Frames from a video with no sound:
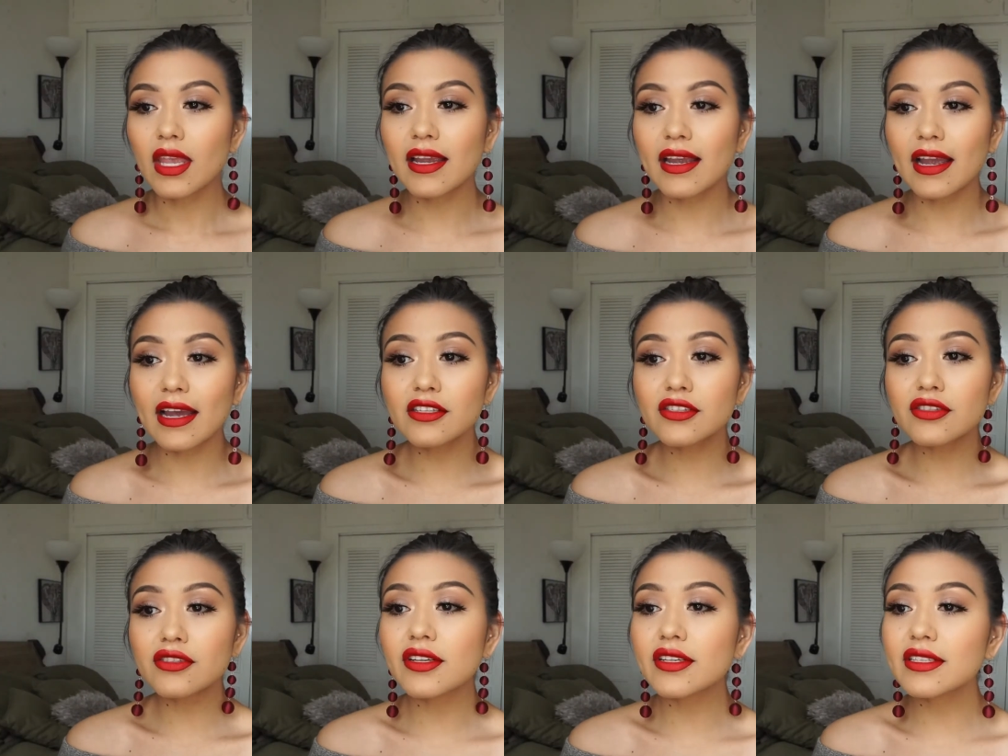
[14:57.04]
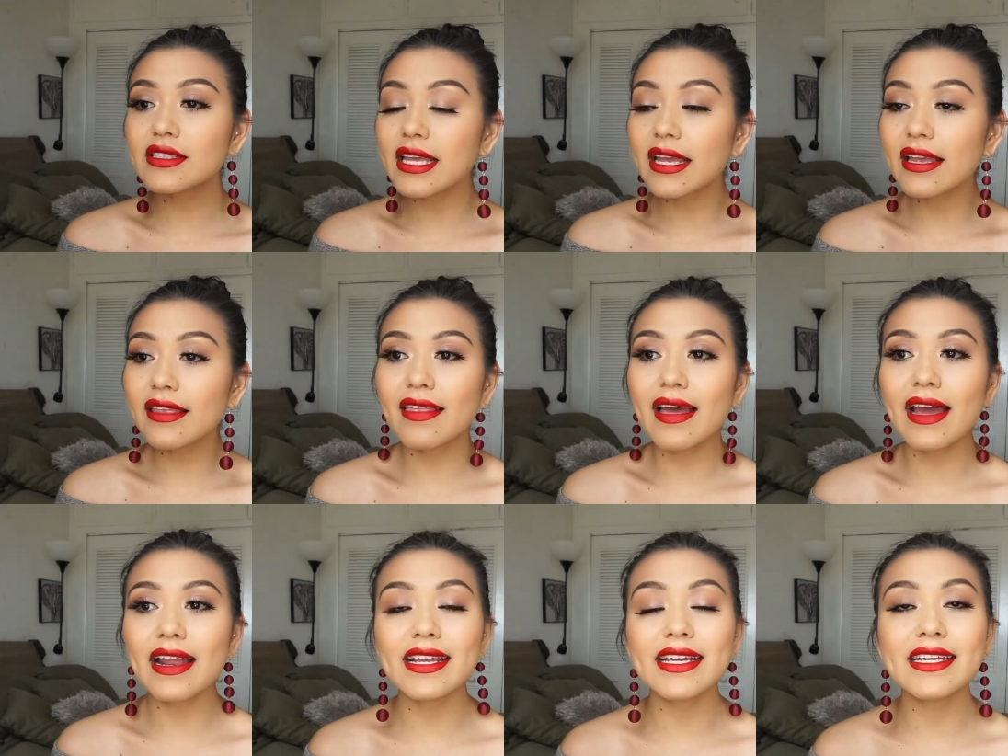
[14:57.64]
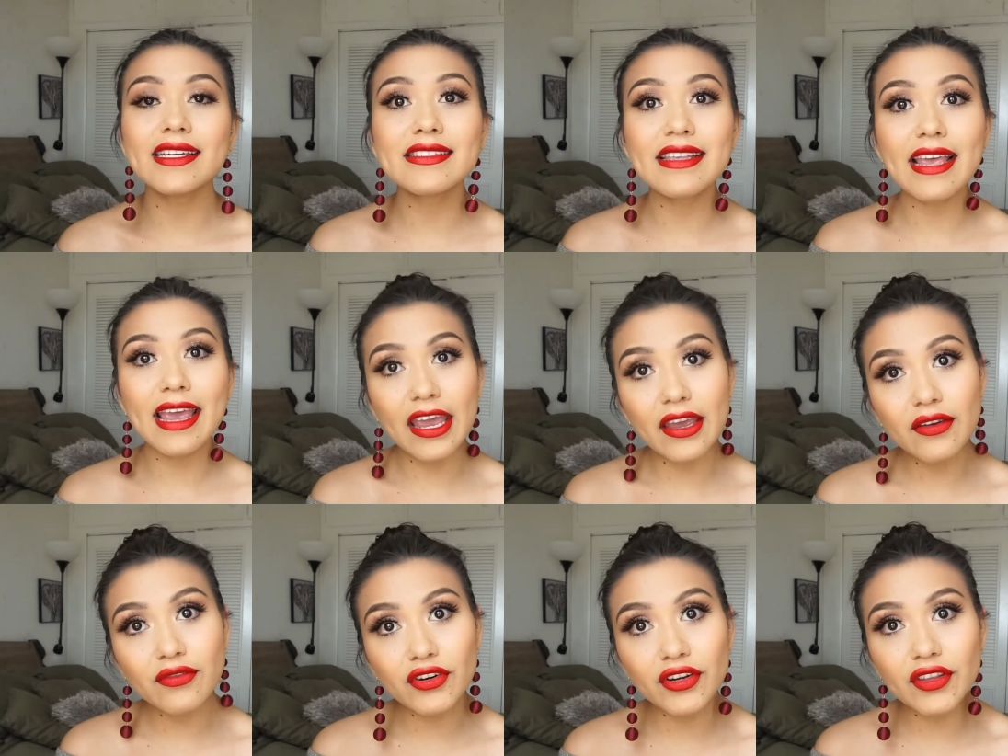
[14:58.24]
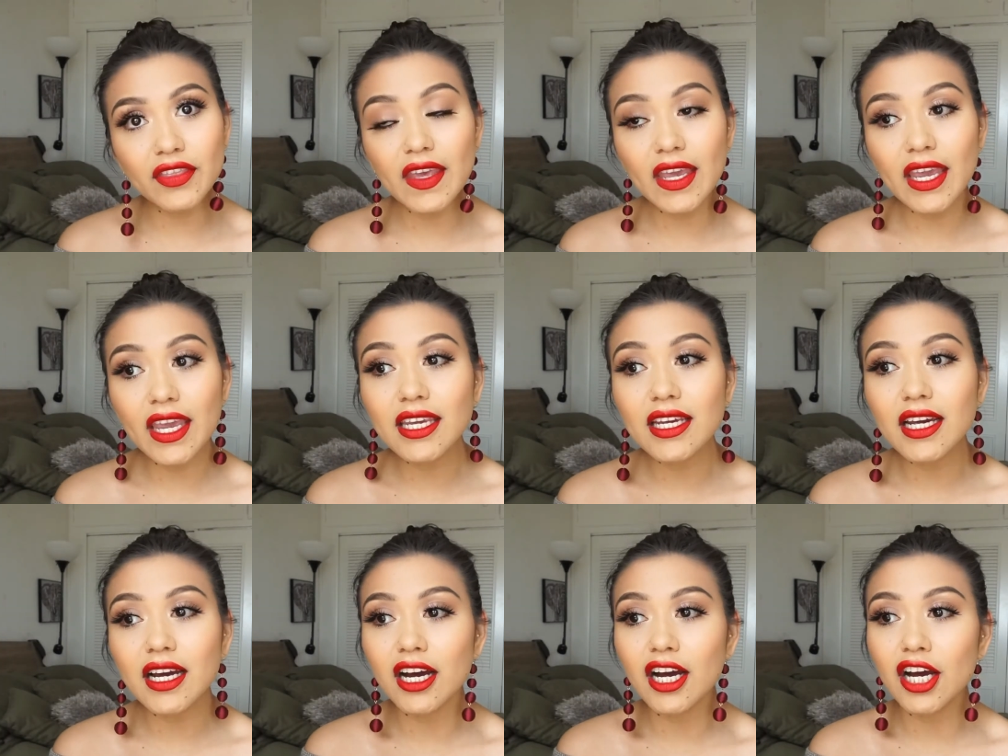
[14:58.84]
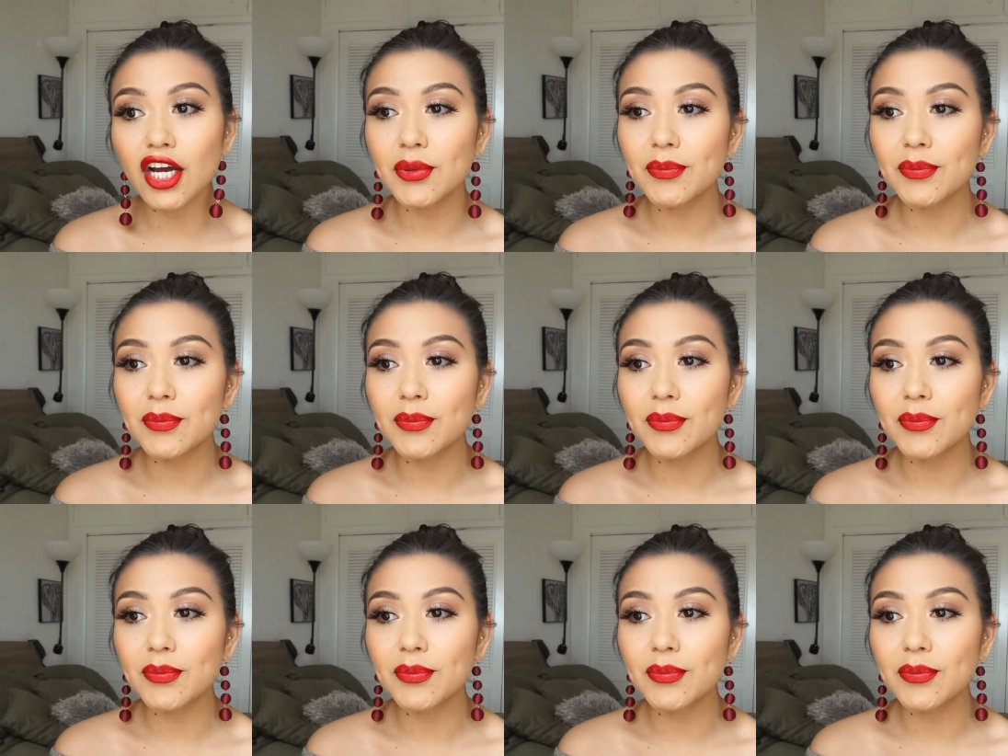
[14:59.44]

And guys, looks like that is everything.